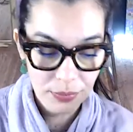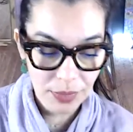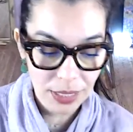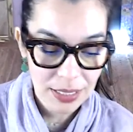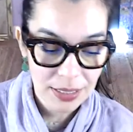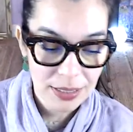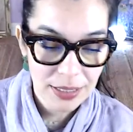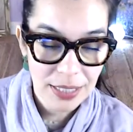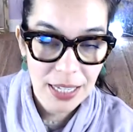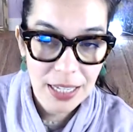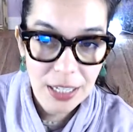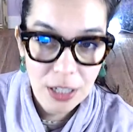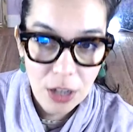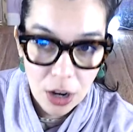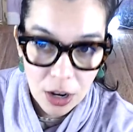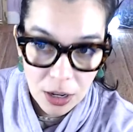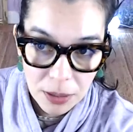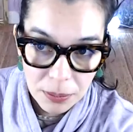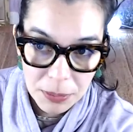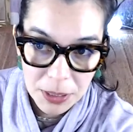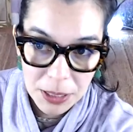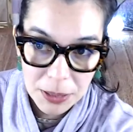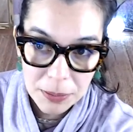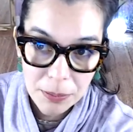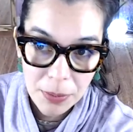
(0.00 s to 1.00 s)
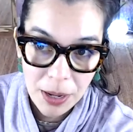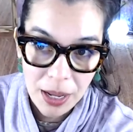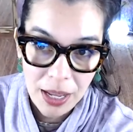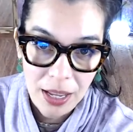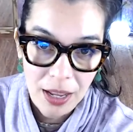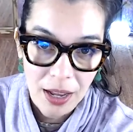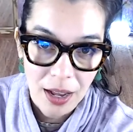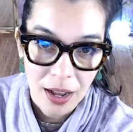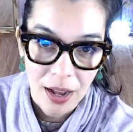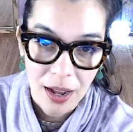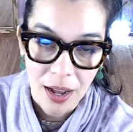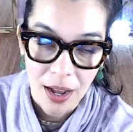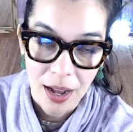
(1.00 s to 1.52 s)
Take On Me by
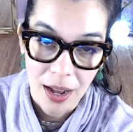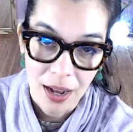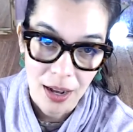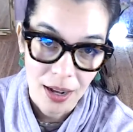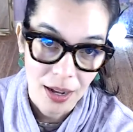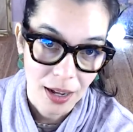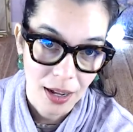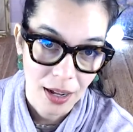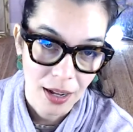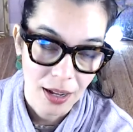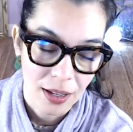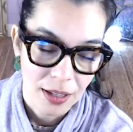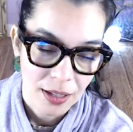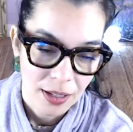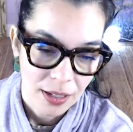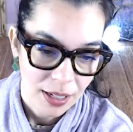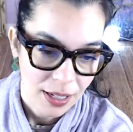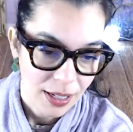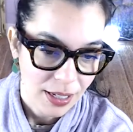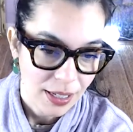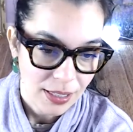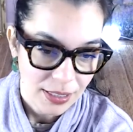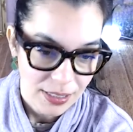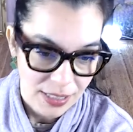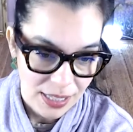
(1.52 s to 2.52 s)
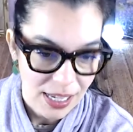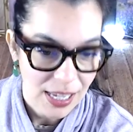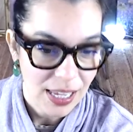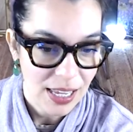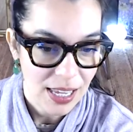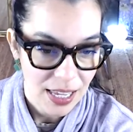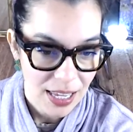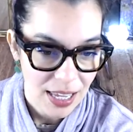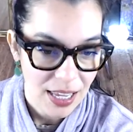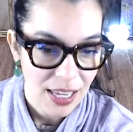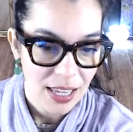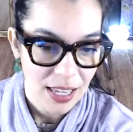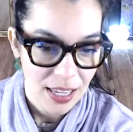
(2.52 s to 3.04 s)
a-ha.
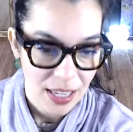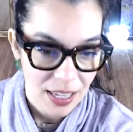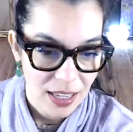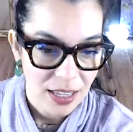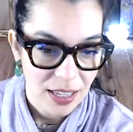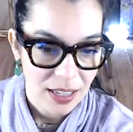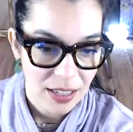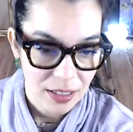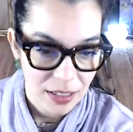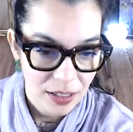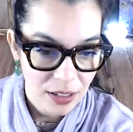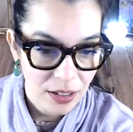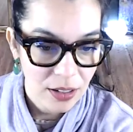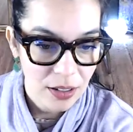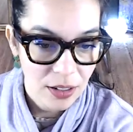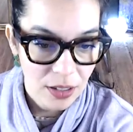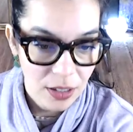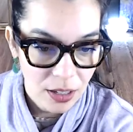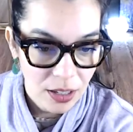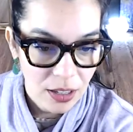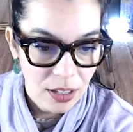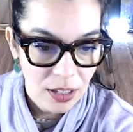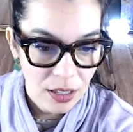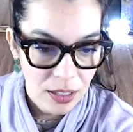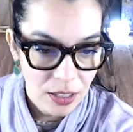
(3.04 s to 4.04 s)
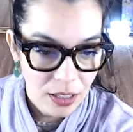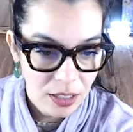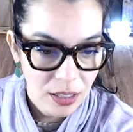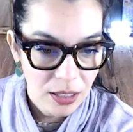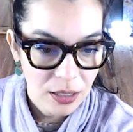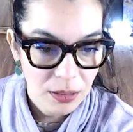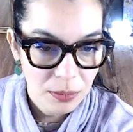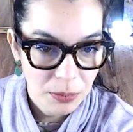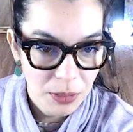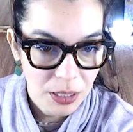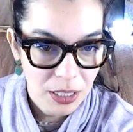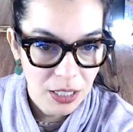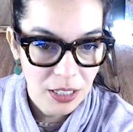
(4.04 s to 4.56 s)
Take on
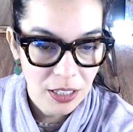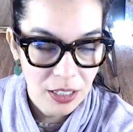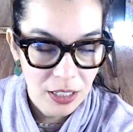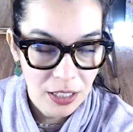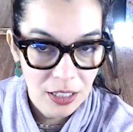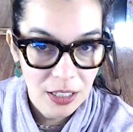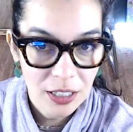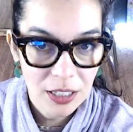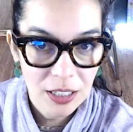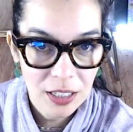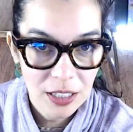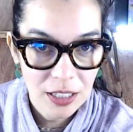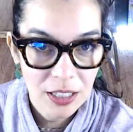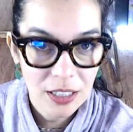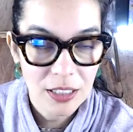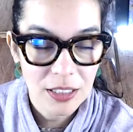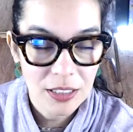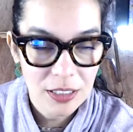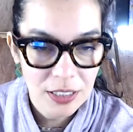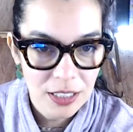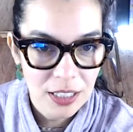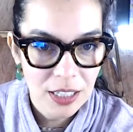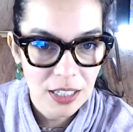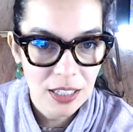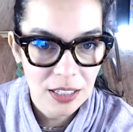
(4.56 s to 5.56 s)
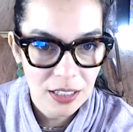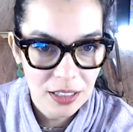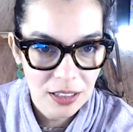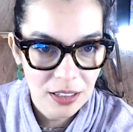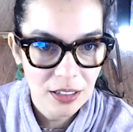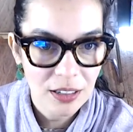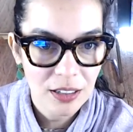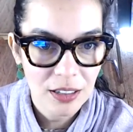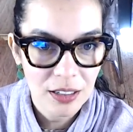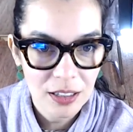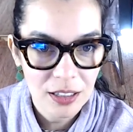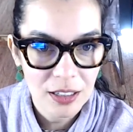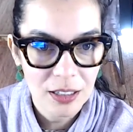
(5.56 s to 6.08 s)
me, take
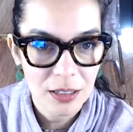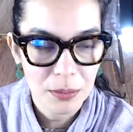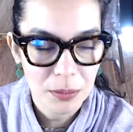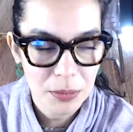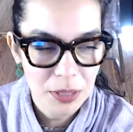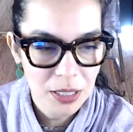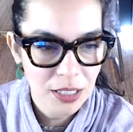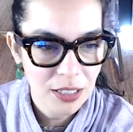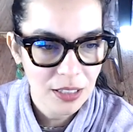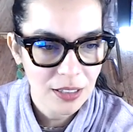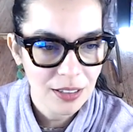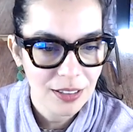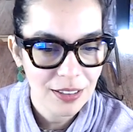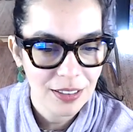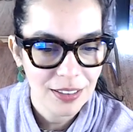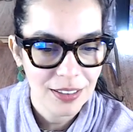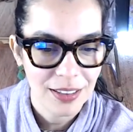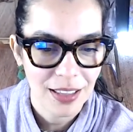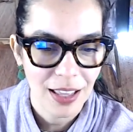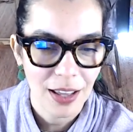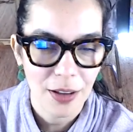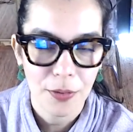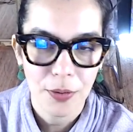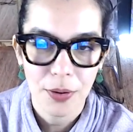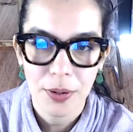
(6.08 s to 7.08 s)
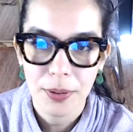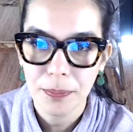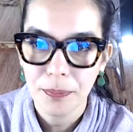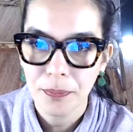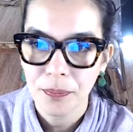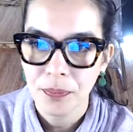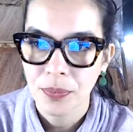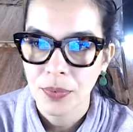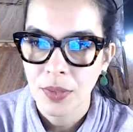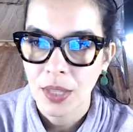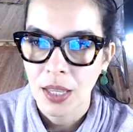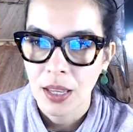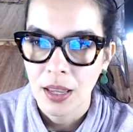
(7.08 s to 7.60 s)
on me. That one.
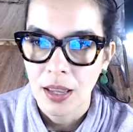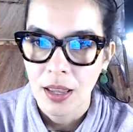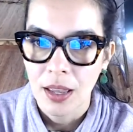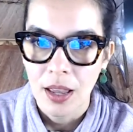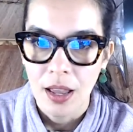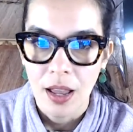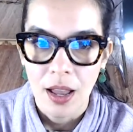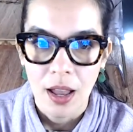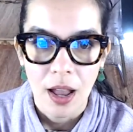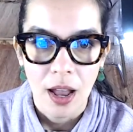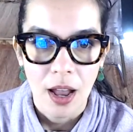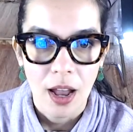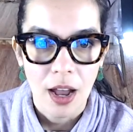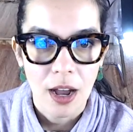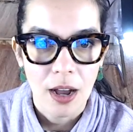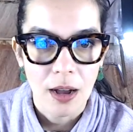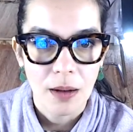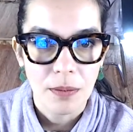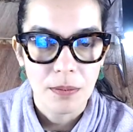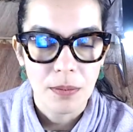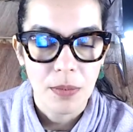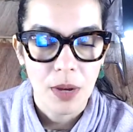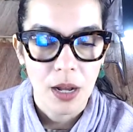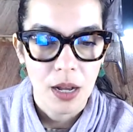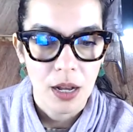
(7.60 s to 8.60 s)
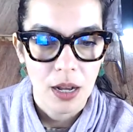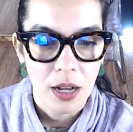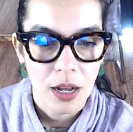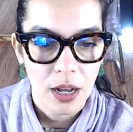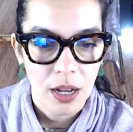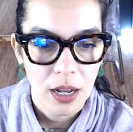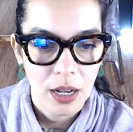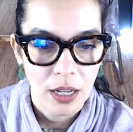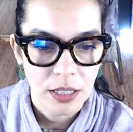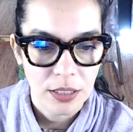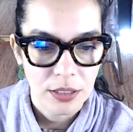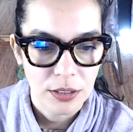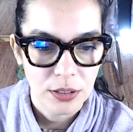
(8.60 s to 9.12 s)
Um,
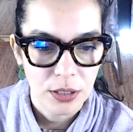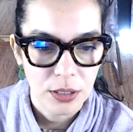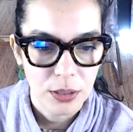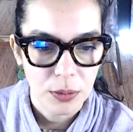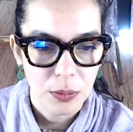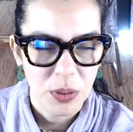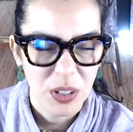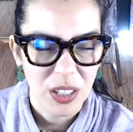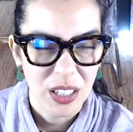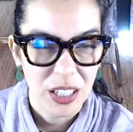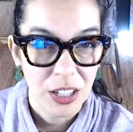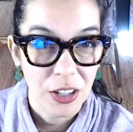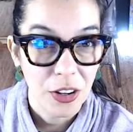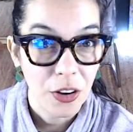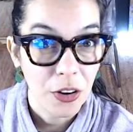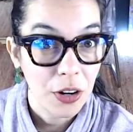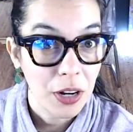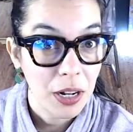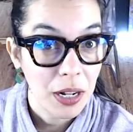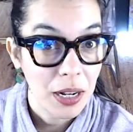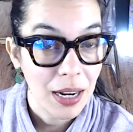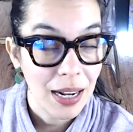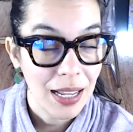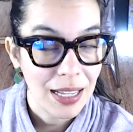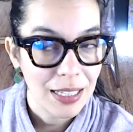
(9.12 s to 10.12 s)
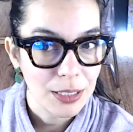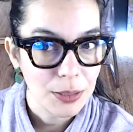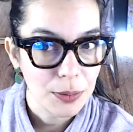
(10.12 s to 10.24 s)
I started working on it last